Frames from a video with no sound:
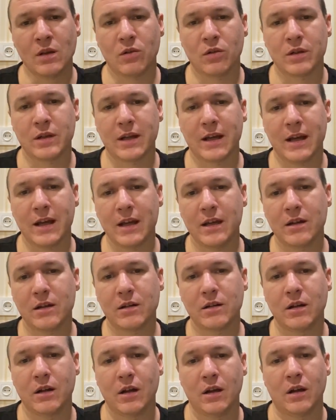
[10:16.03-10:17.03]

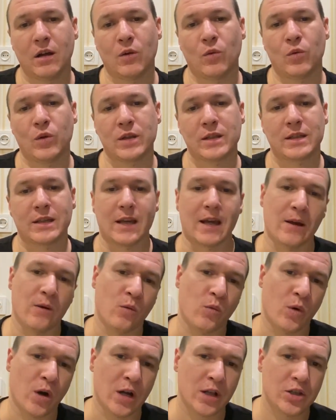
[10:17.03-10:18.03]
Air with
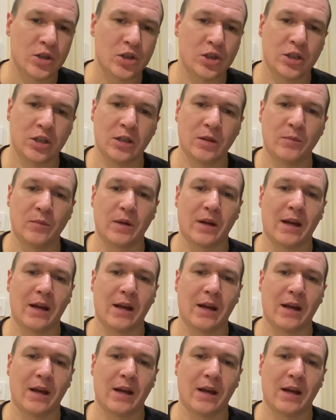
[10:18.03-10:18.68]
M1 chip